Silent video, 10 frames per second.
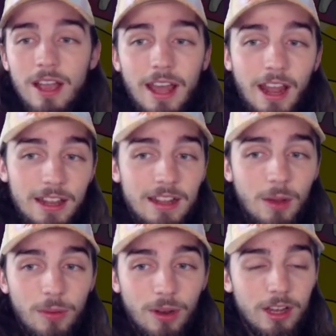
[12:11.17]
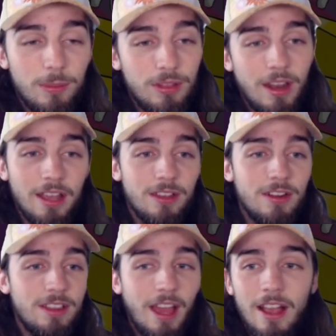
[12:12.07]
and I need that 100%
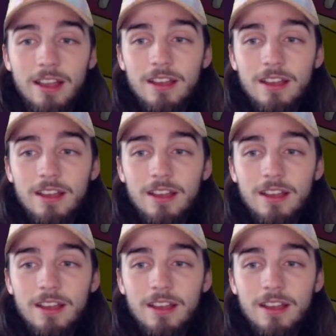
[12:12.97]
accurate attack.